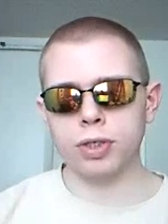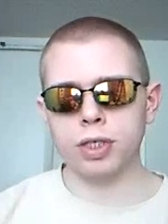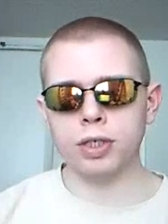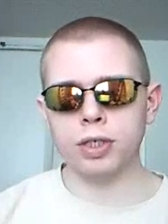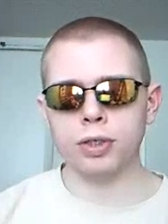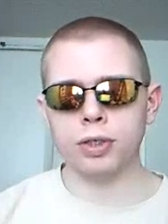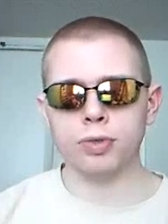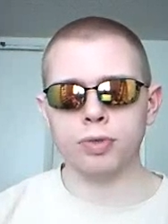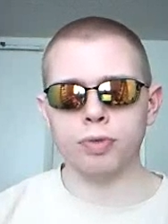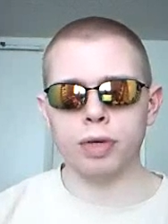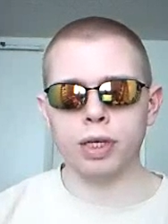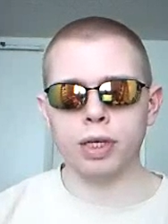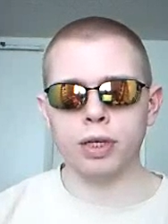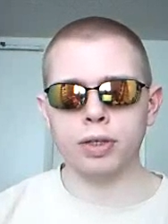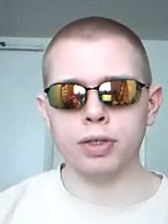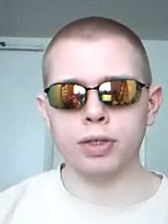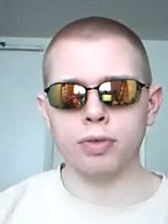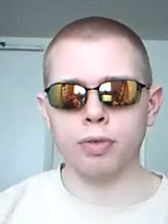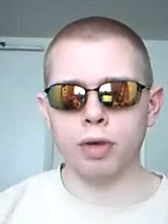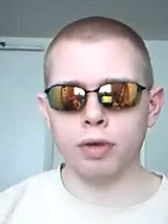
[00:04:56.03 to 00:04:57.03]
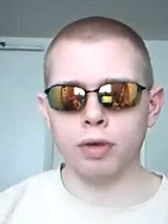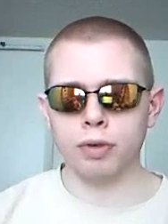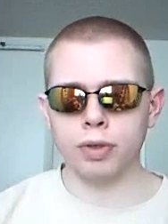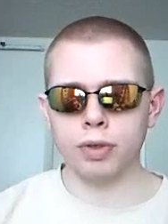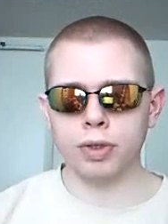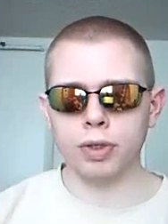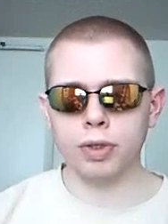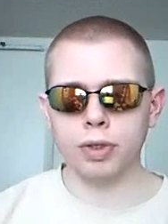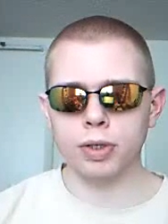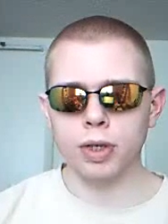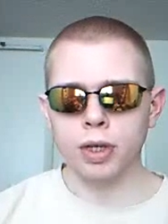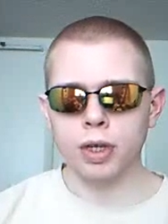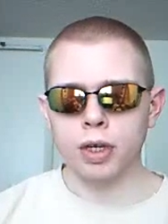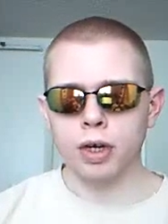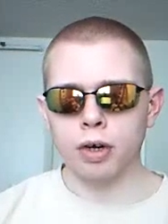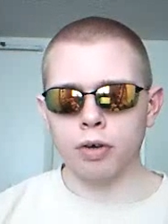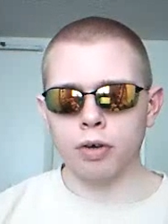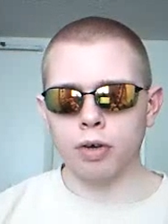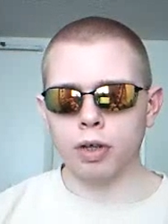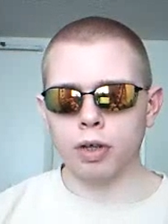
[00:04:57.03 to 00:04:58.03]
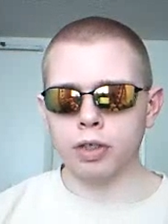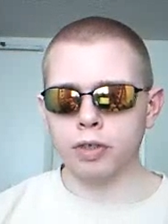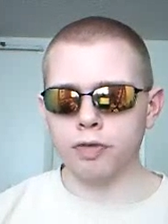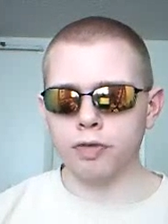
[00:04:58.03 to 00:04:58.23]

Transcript: seals, whales, and walruses are all